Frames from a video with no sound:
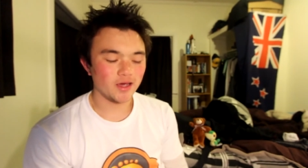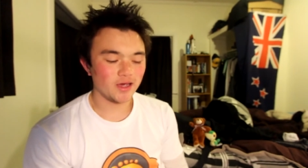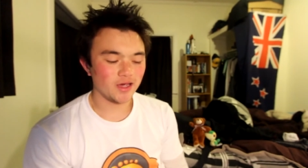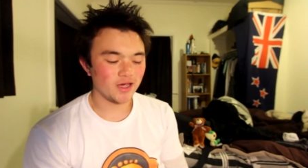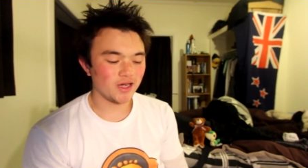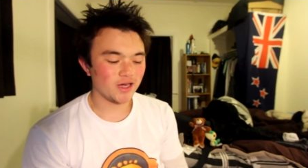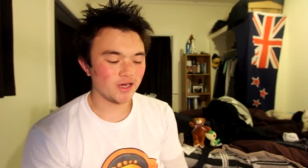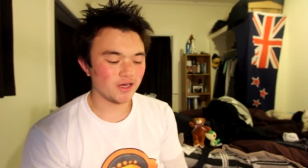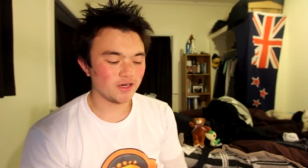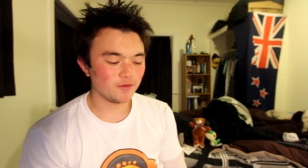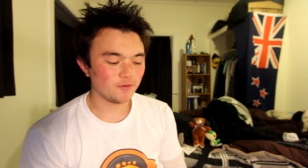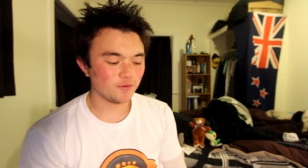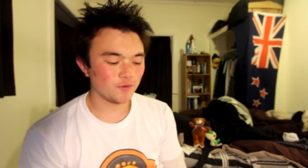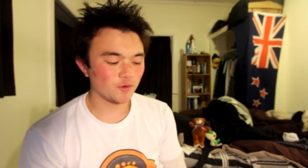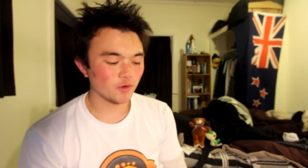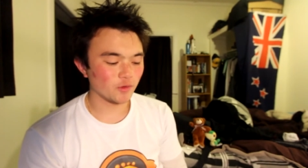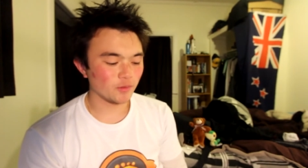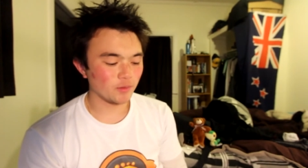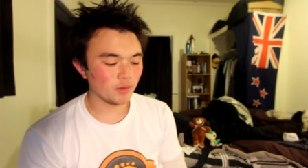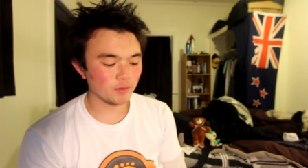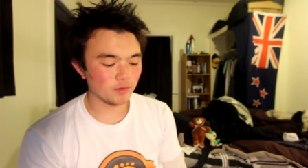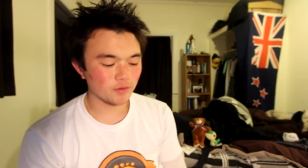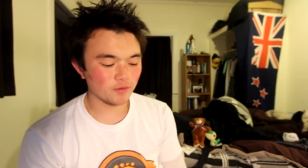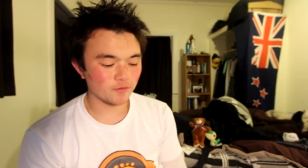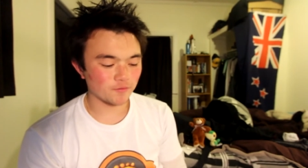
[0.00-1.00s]
And if you
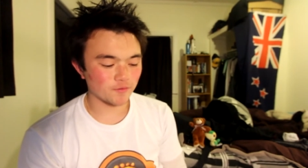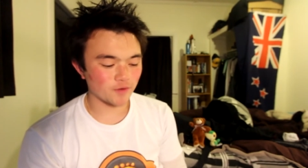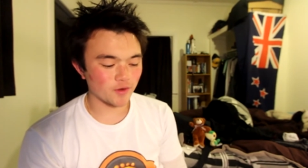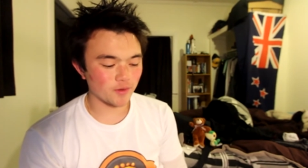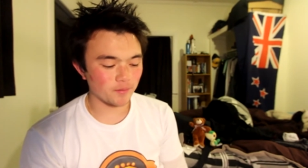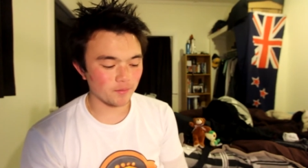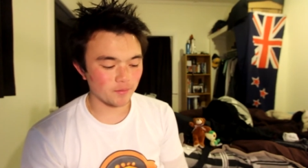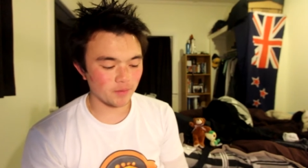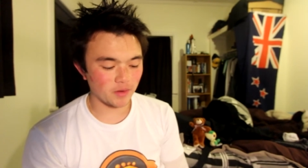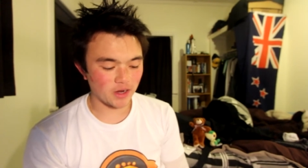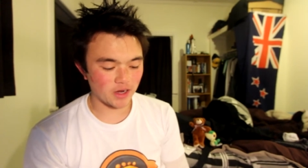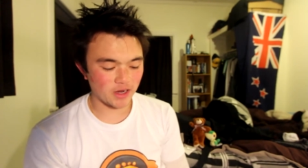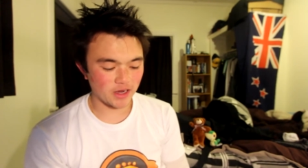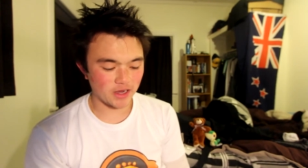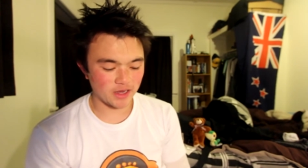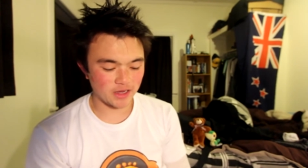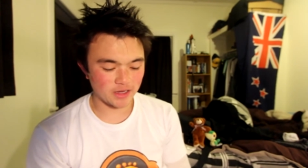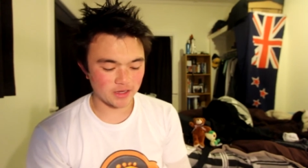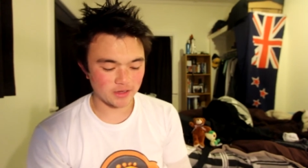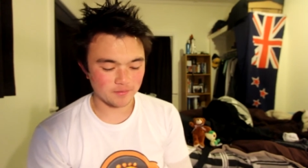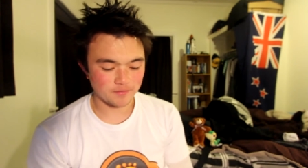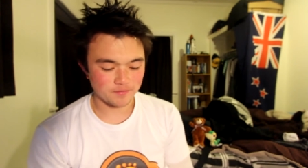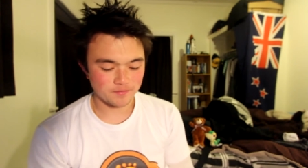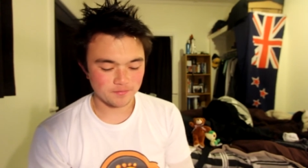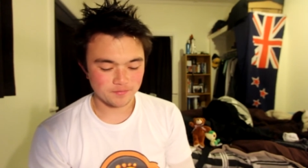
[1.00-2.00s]
remember from
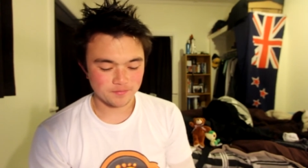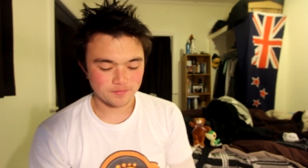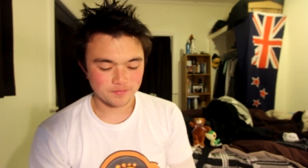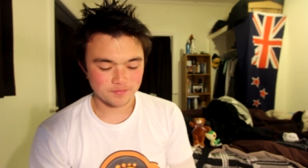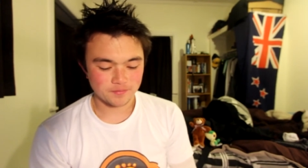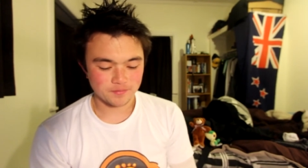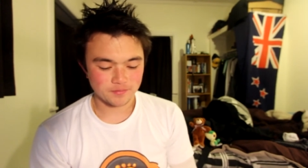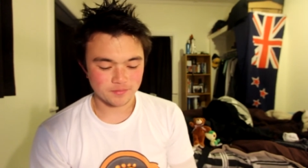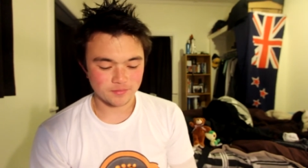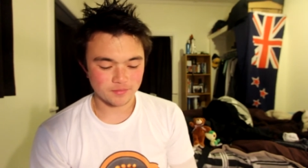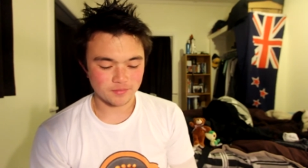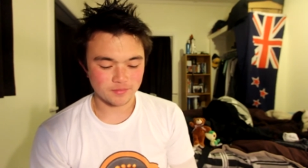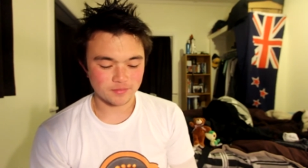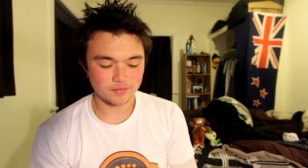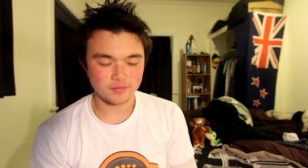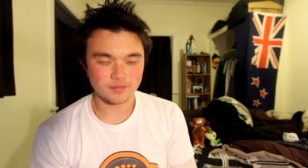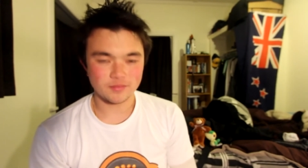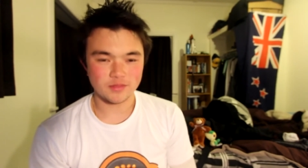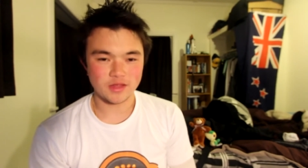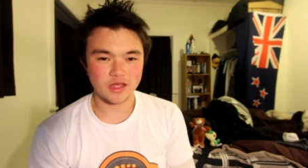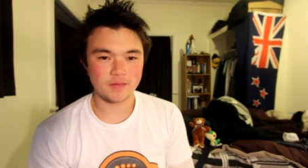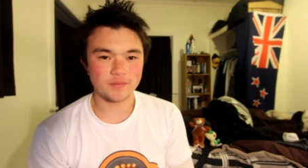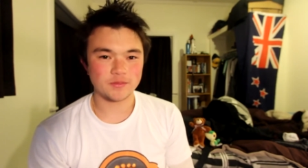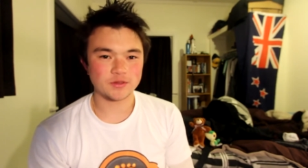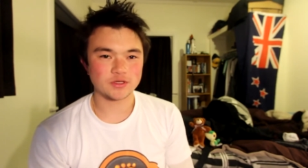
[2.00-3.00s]
my
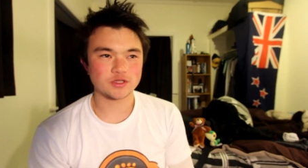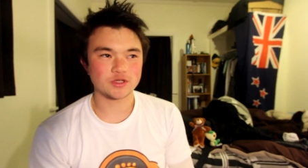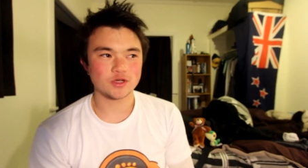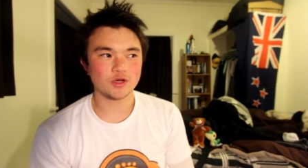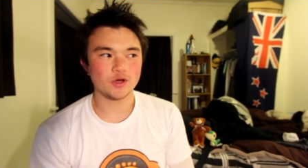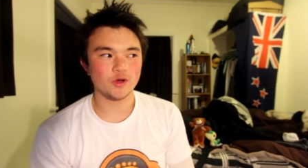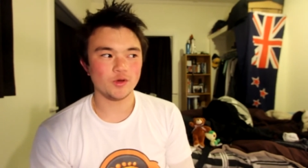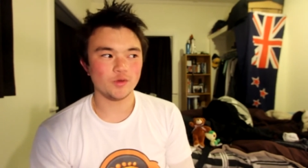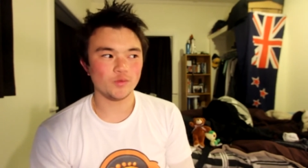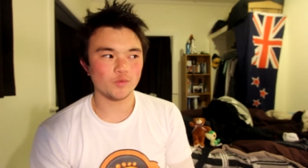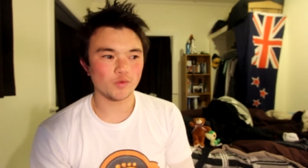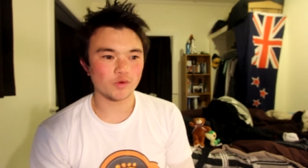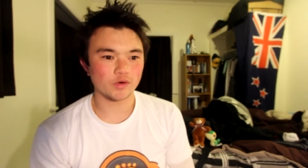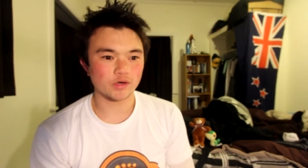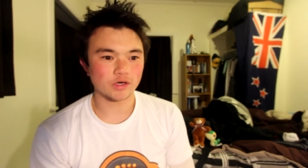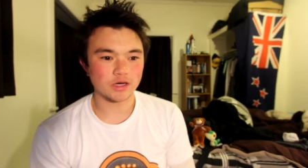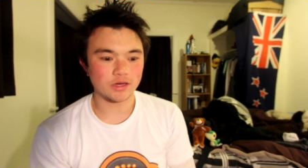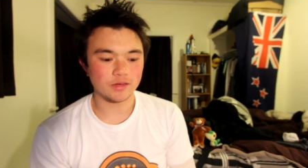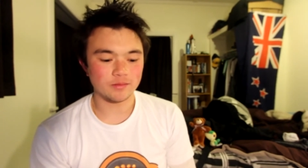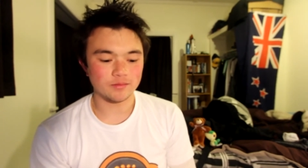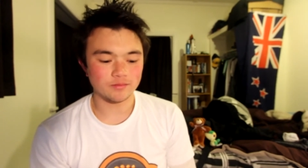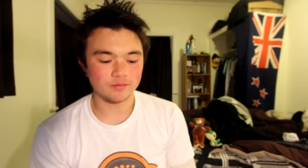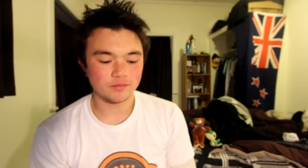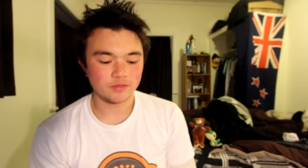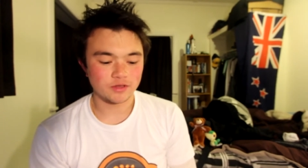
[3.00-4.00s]
episode where
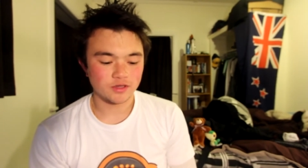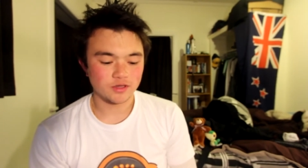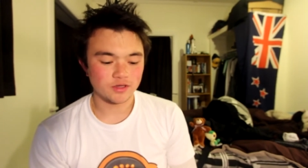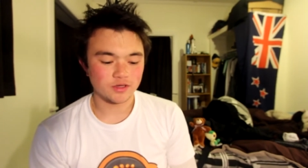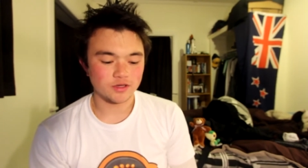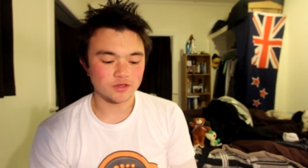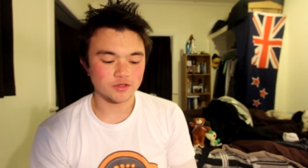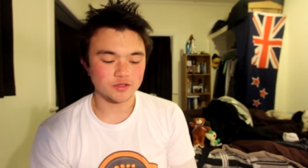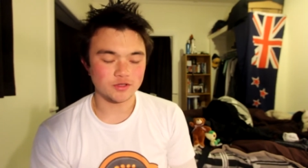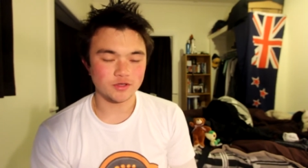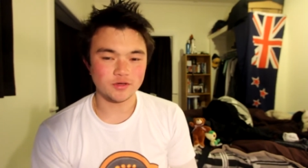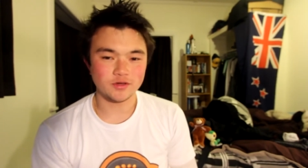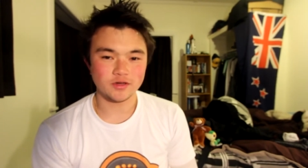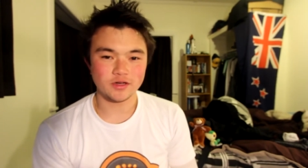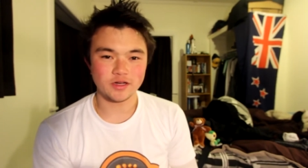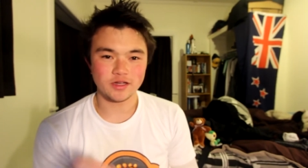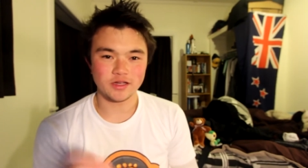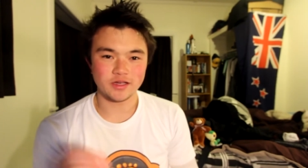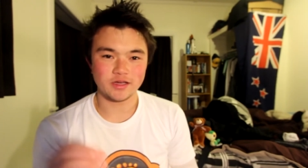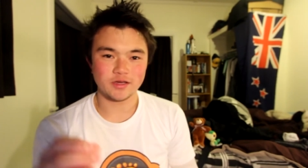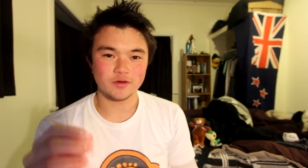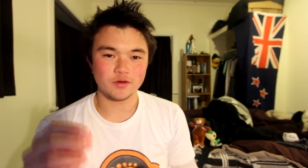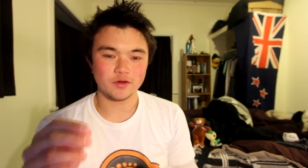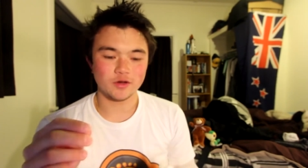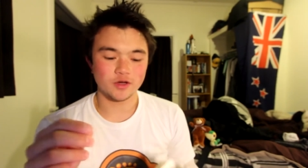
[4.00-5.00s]
I'm
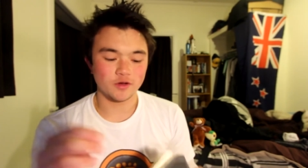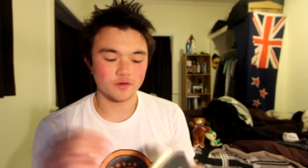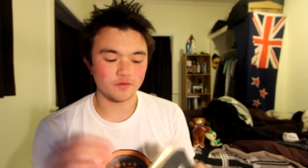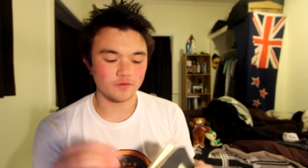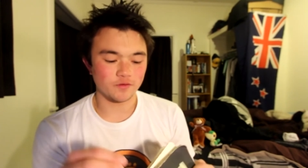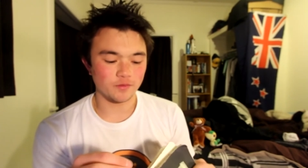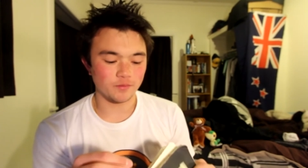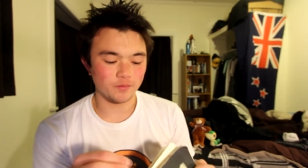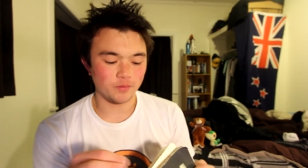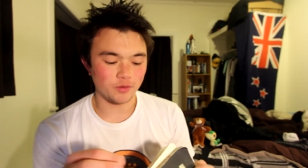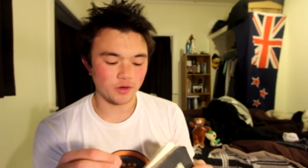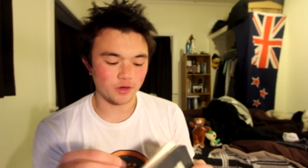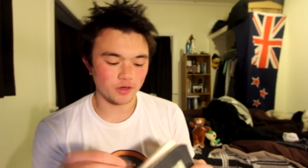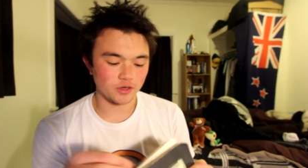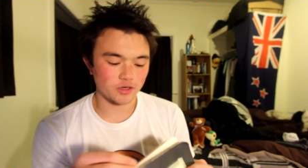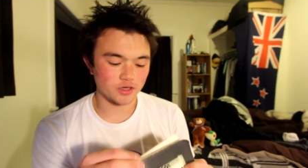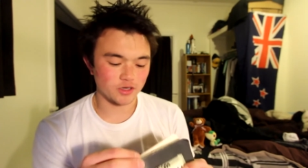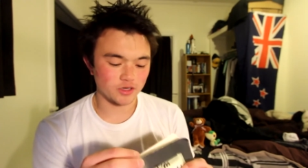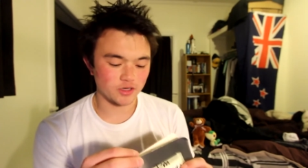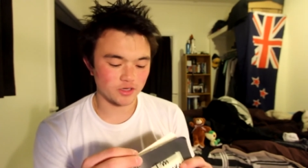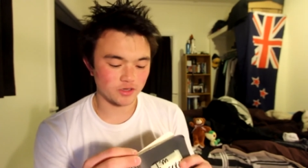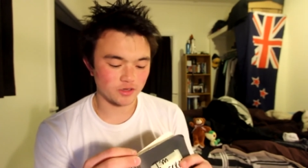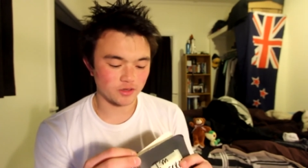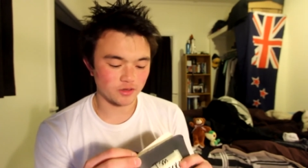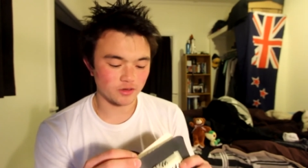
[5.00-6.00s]
doodling all over the book,
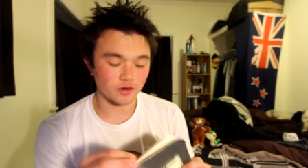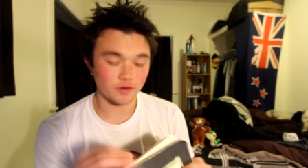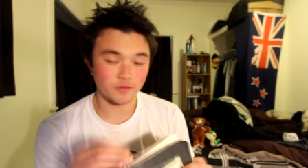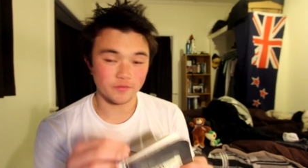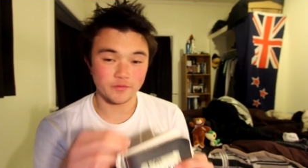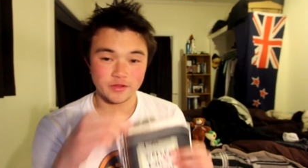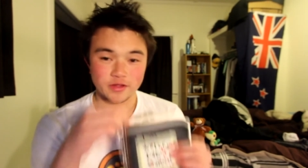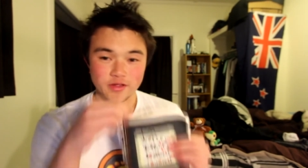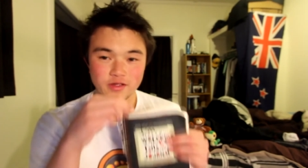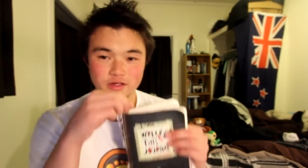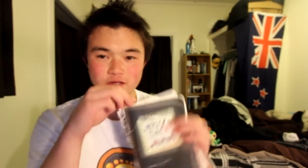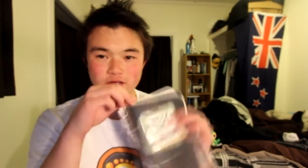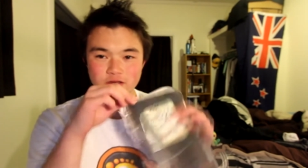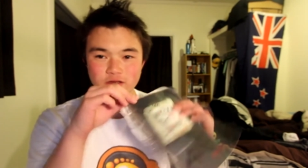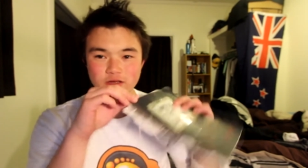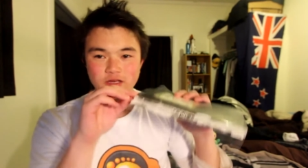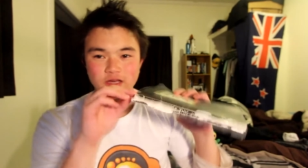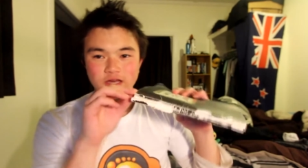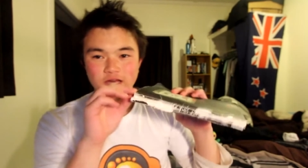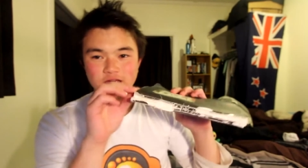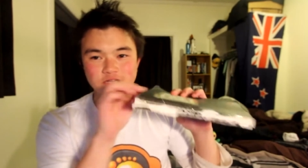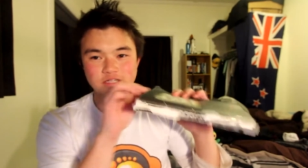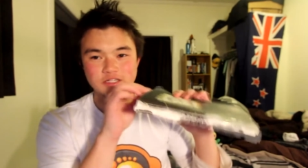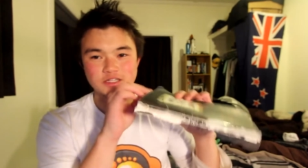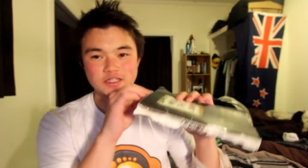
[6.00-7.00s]
on the
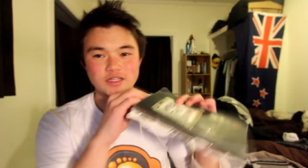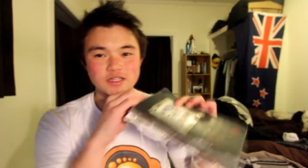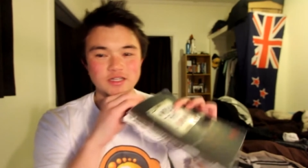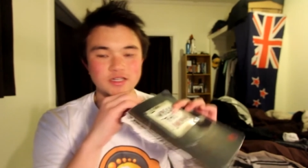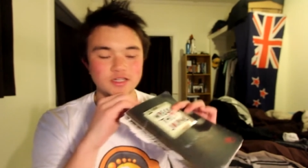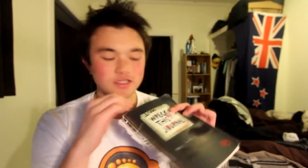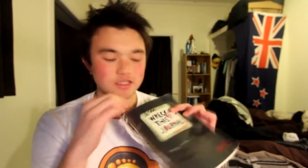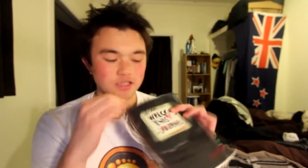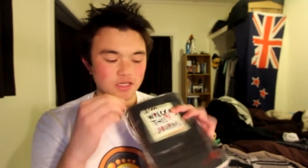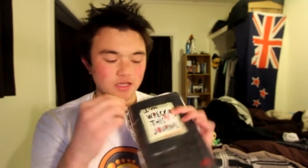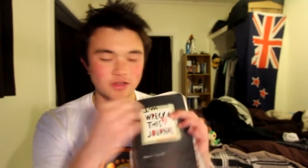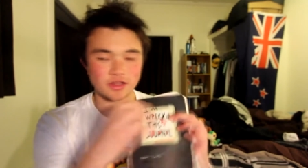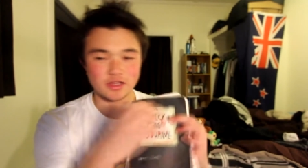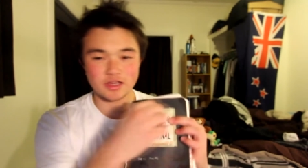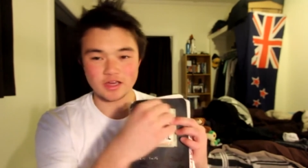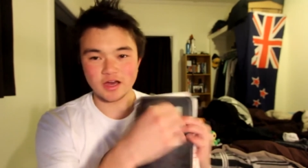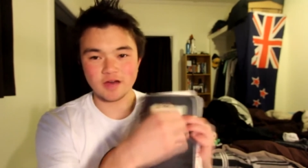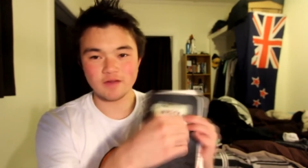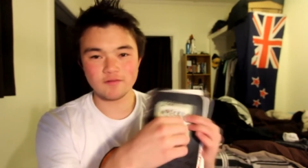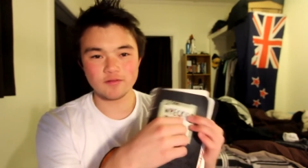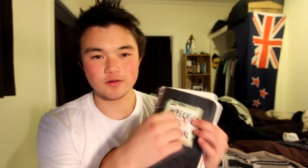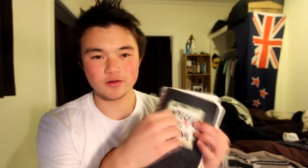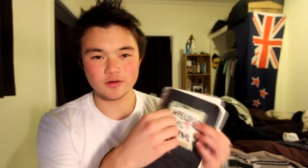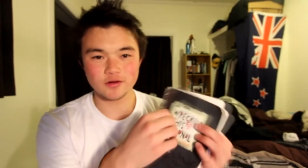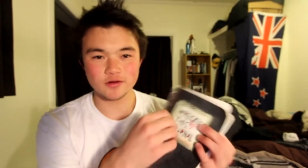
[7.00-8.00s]
edges and the
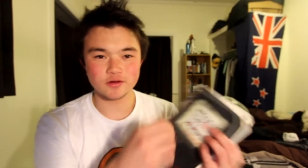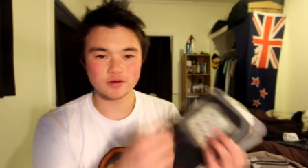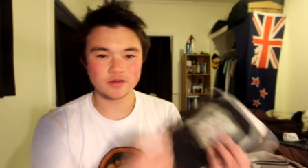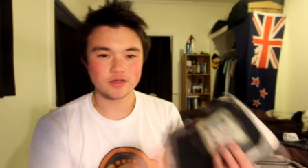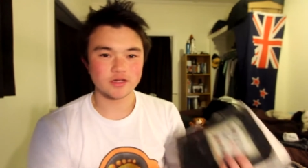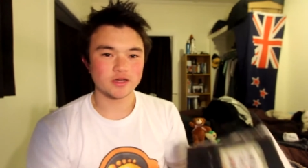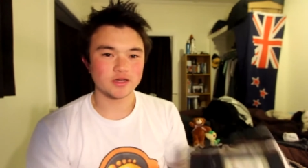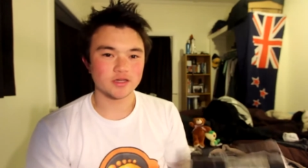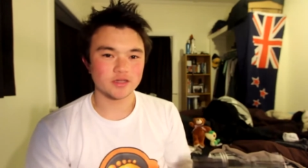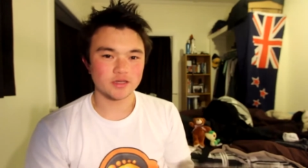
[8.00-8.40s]
cover,